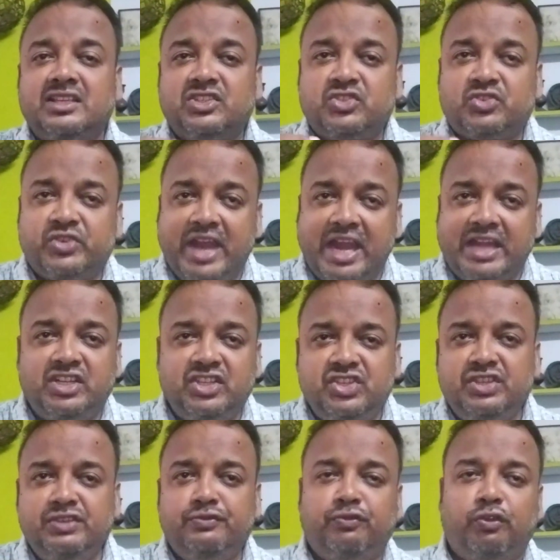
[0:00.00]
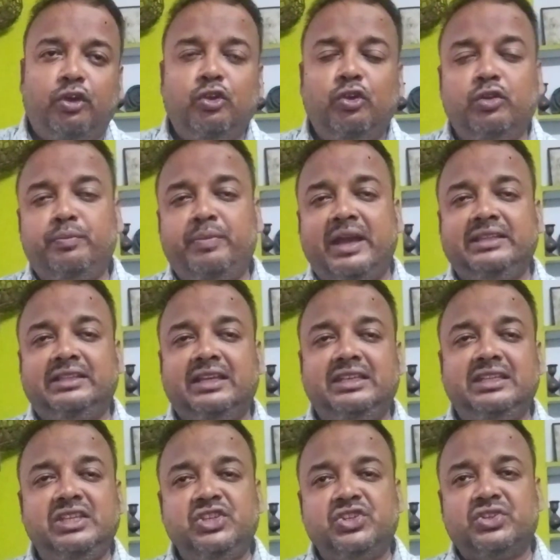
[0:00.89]
strategy followed by the
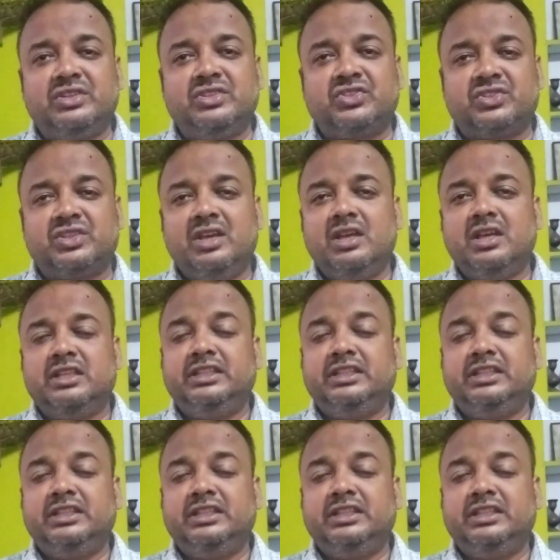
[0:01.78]
decisions,